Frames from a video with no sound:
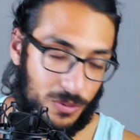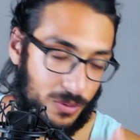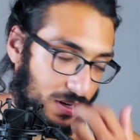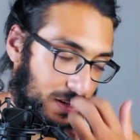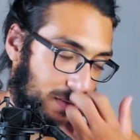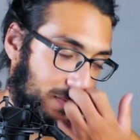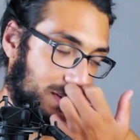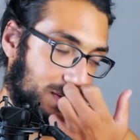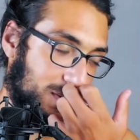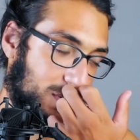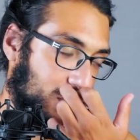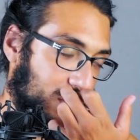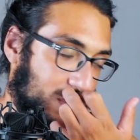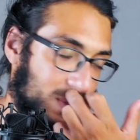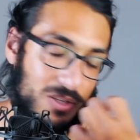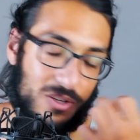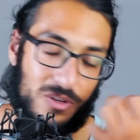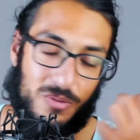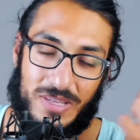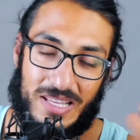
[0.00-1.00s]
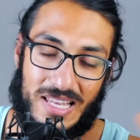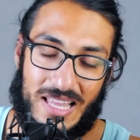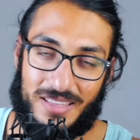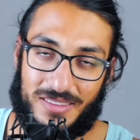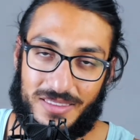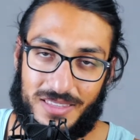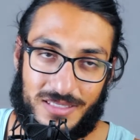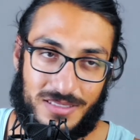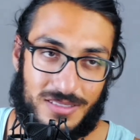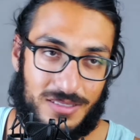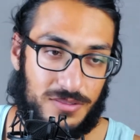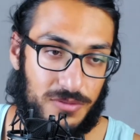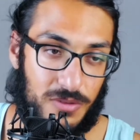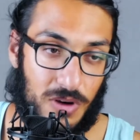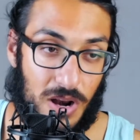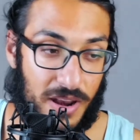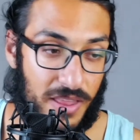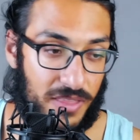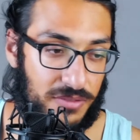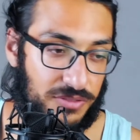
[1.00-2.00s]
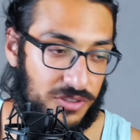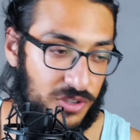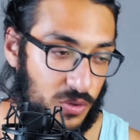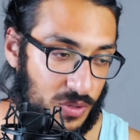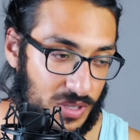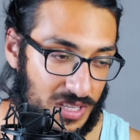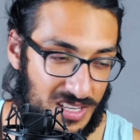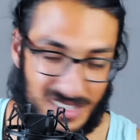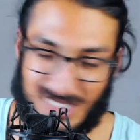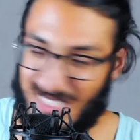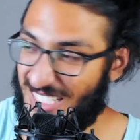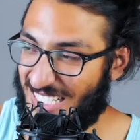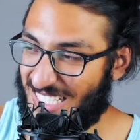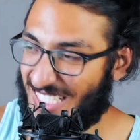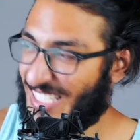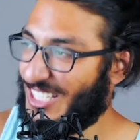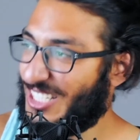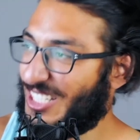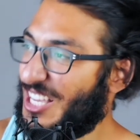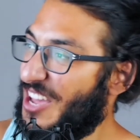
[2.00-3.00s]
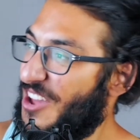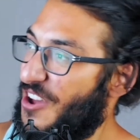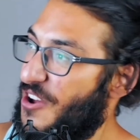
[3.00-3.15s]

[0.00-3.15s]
whatever, it's always gonna be like this for another few years. Let's just